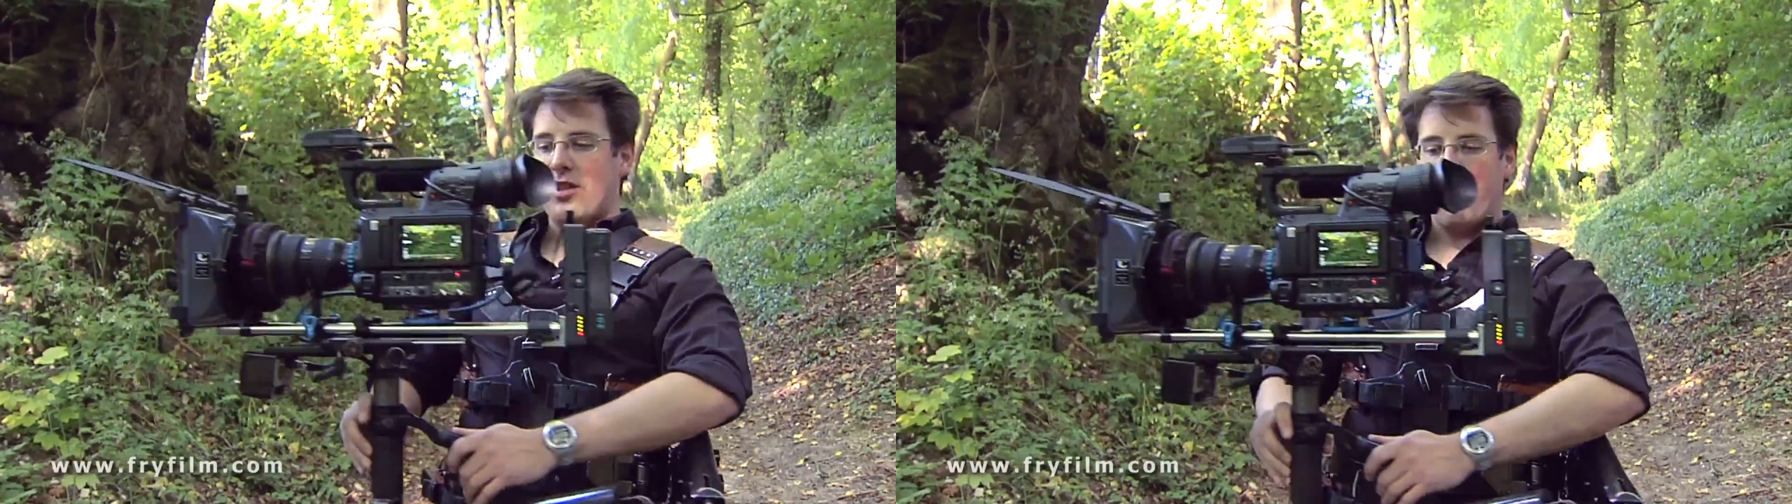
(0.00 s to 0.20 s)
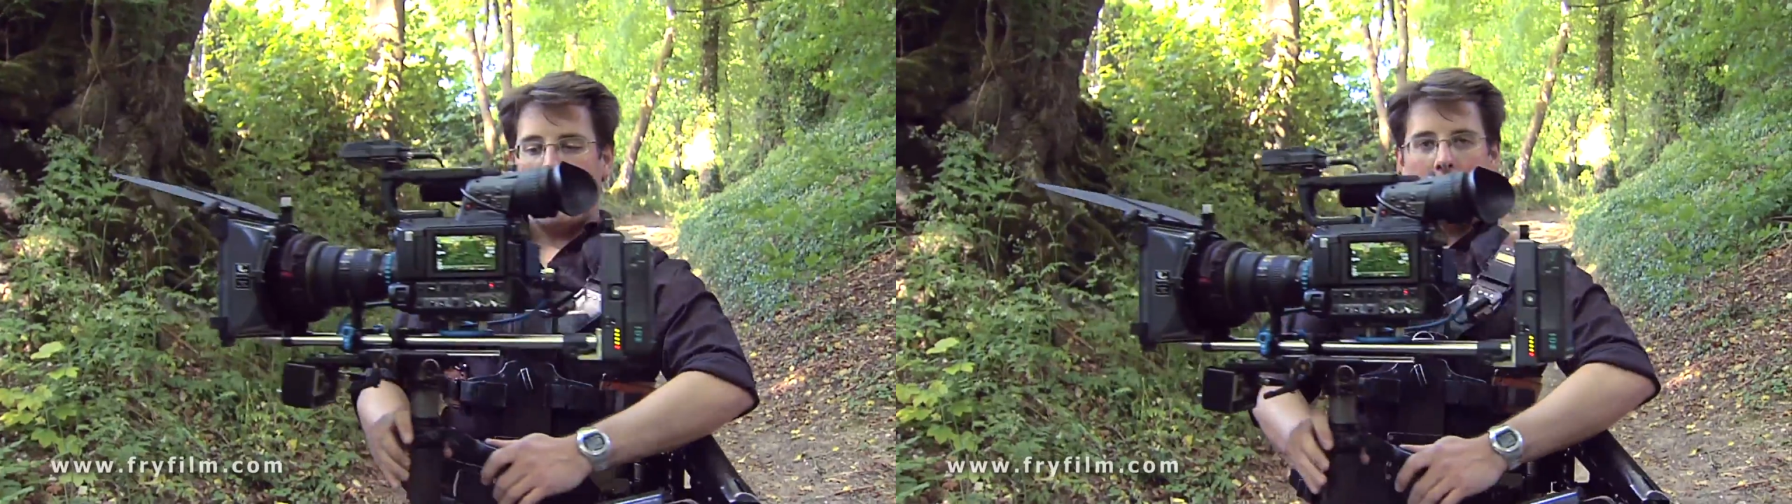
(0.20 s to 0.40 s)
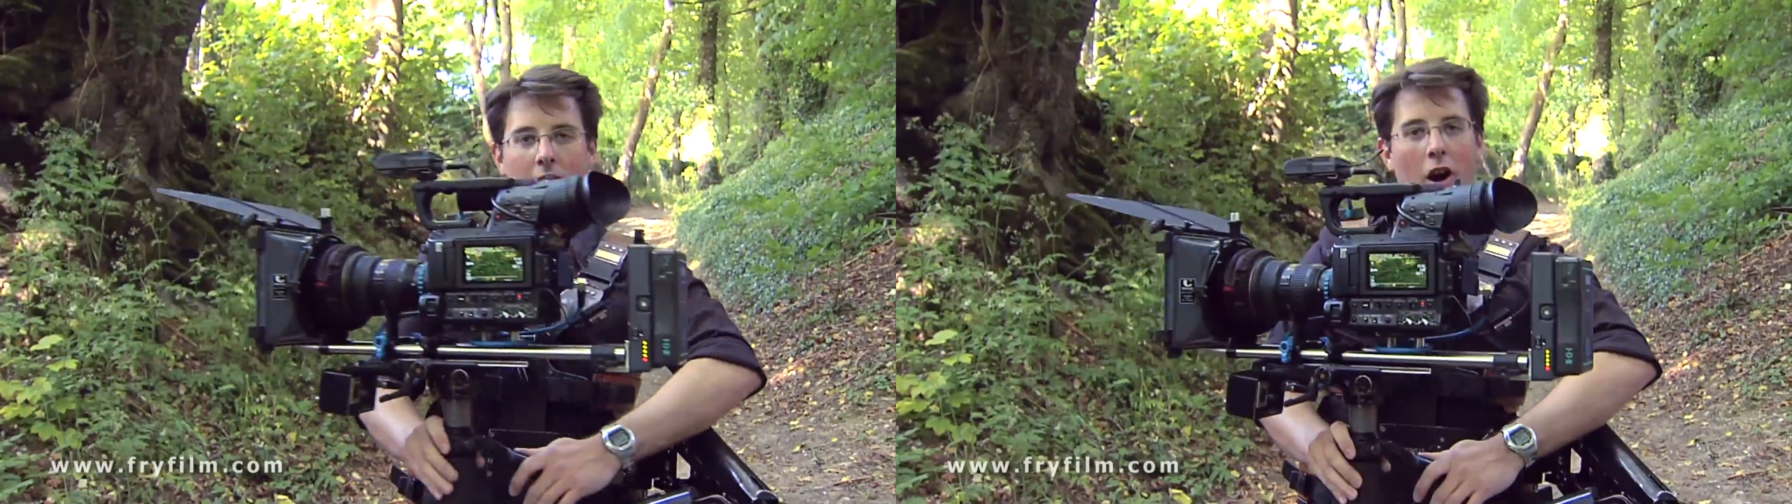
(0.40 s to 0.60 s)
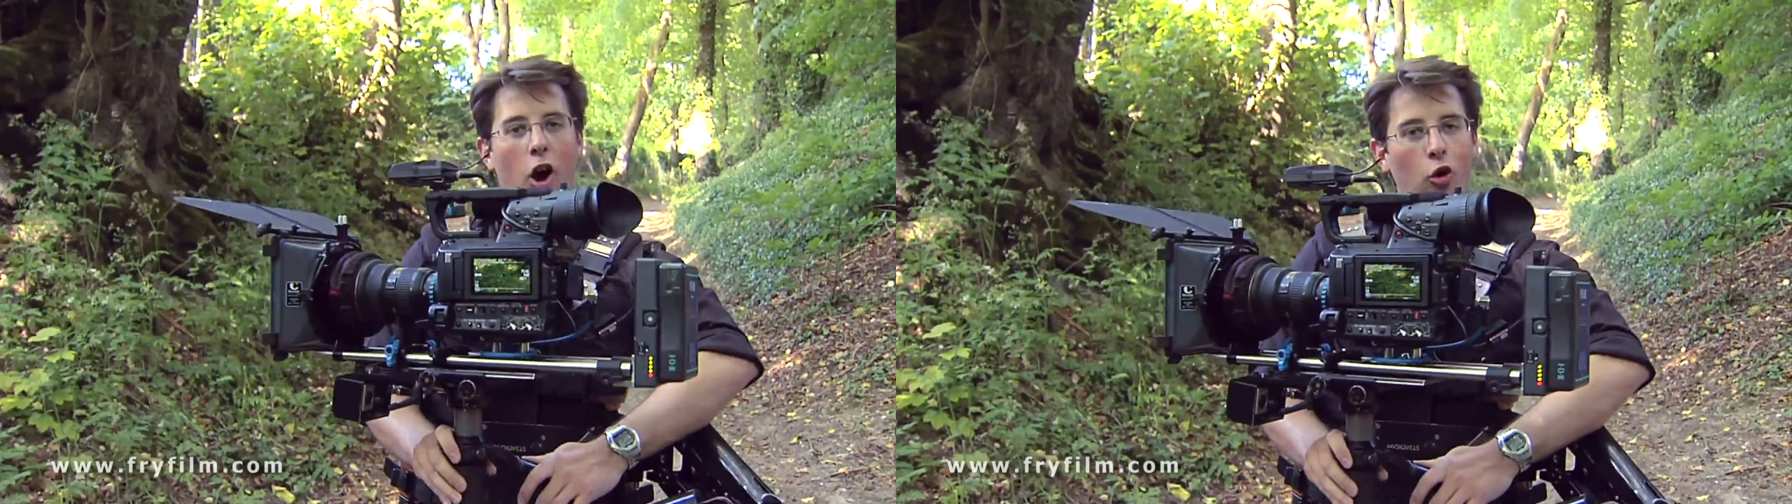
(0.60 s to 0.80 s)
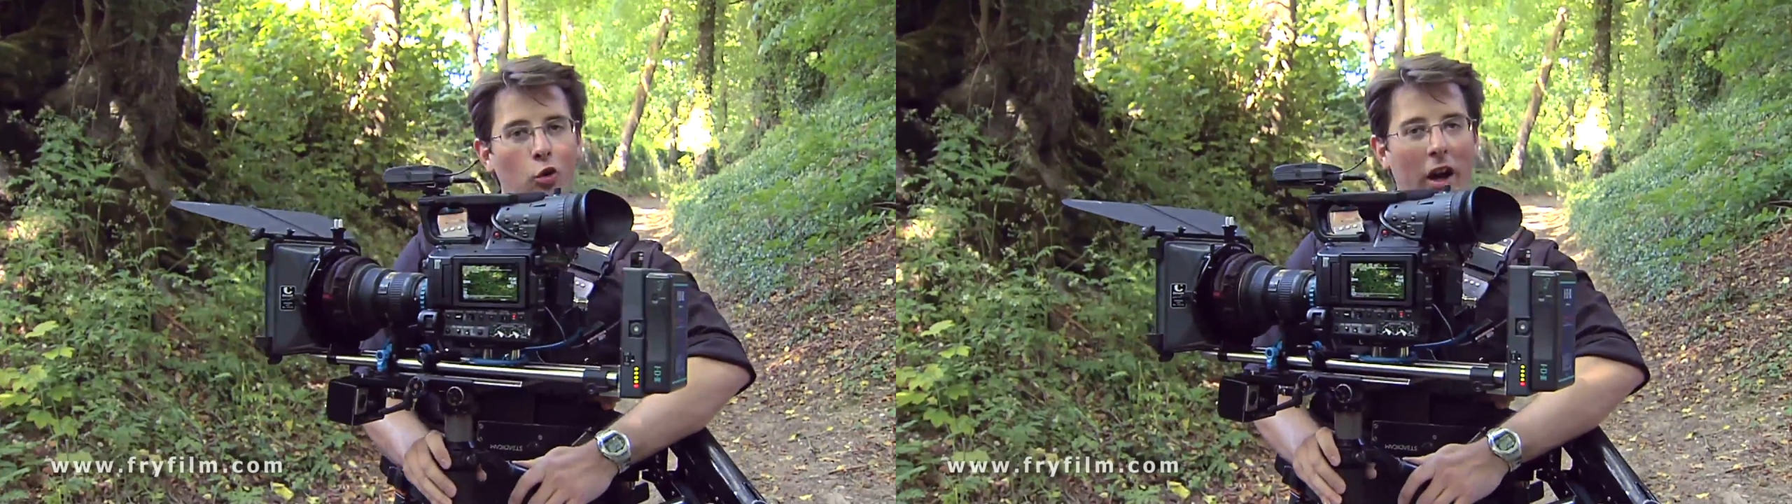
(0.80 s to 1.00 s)
up a
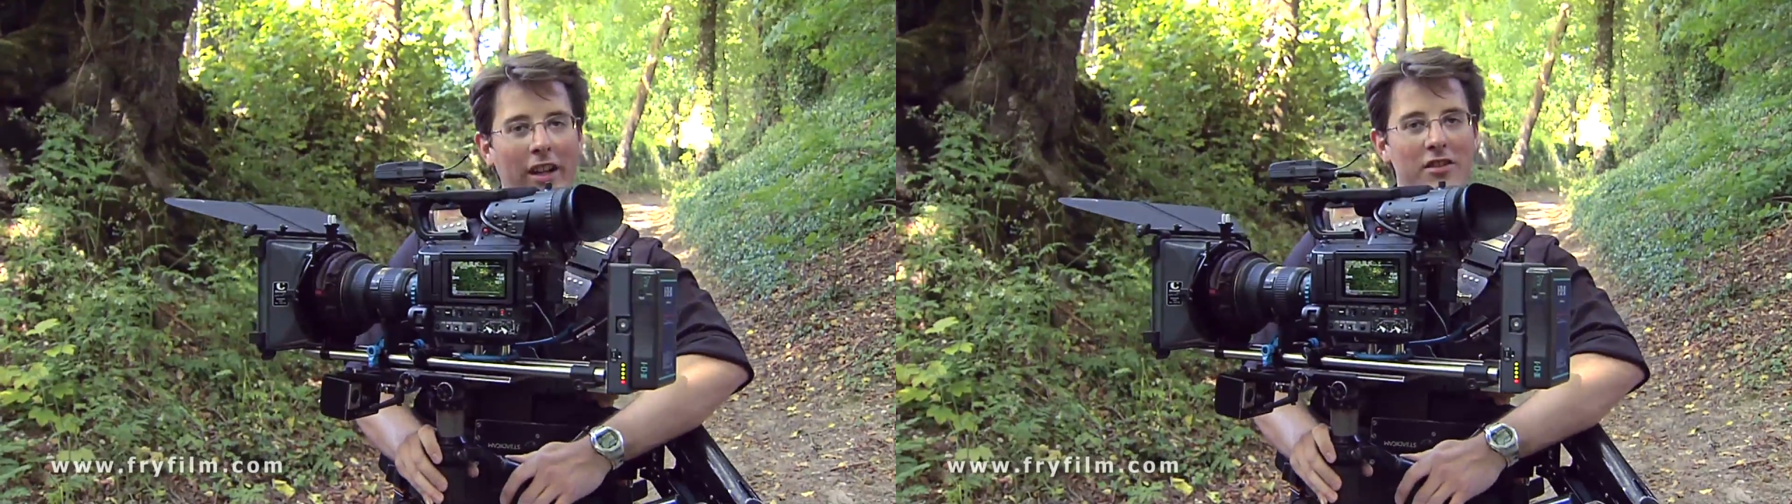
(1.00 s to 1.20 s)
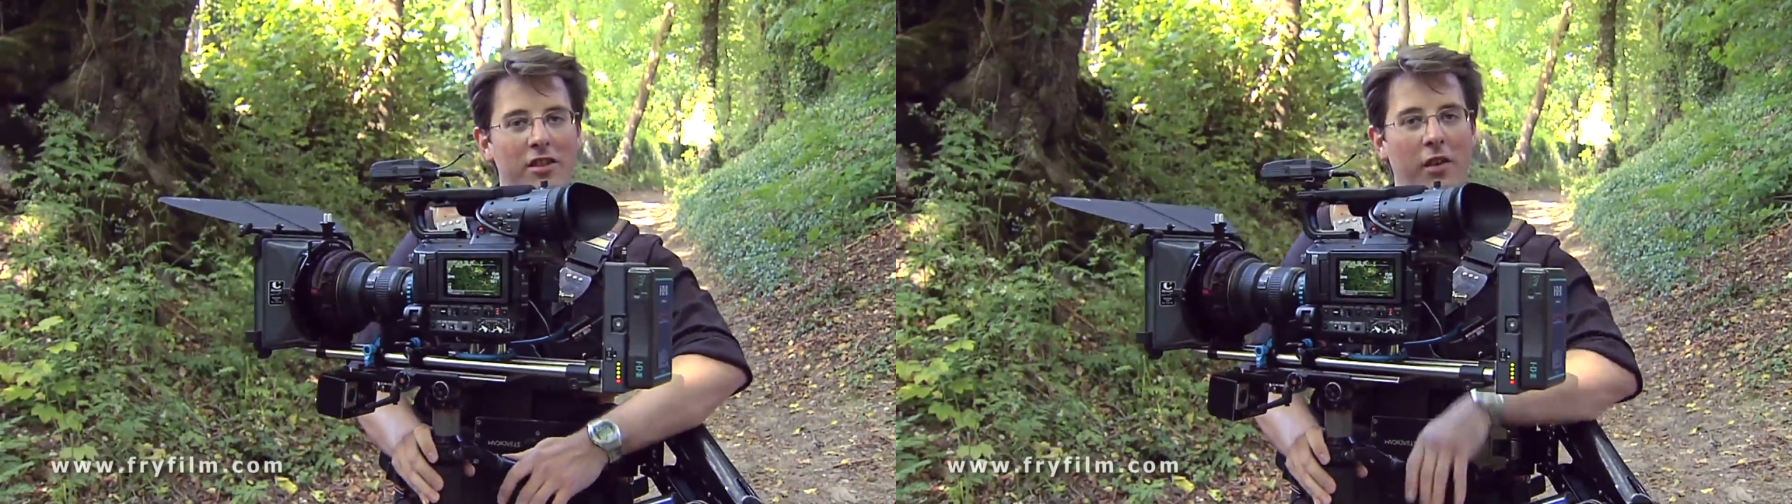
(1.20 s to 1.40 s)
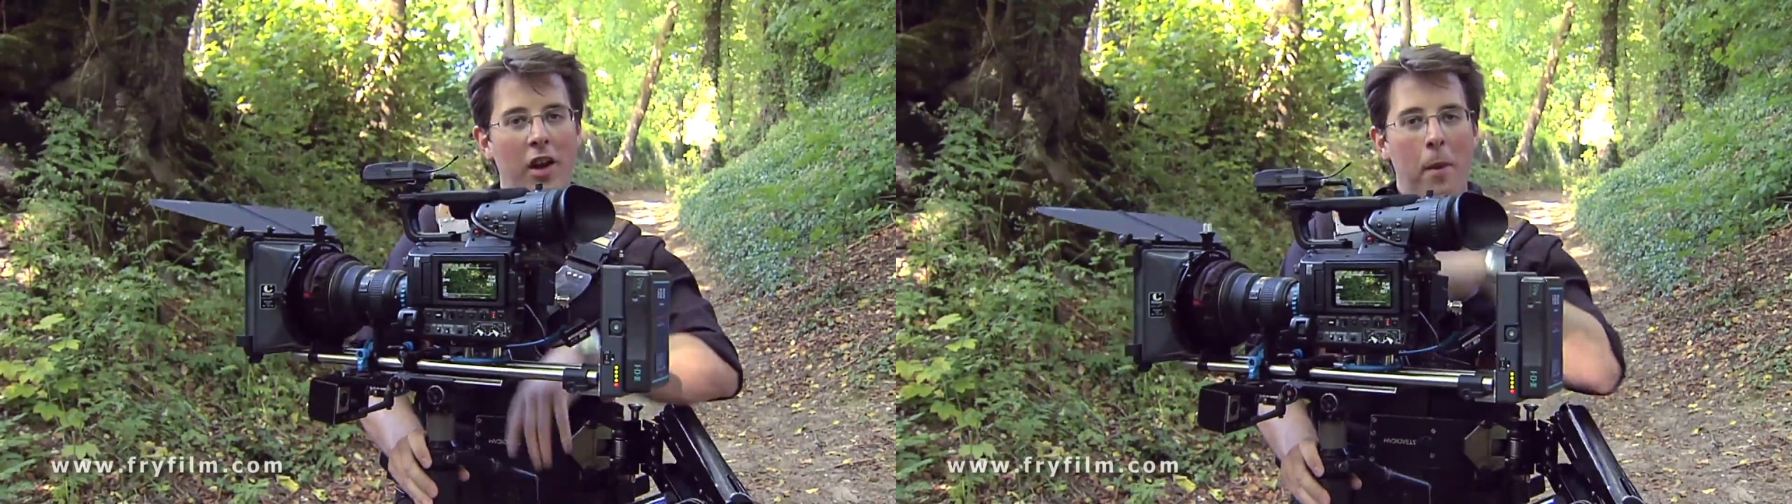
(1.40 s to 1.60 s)
whole range of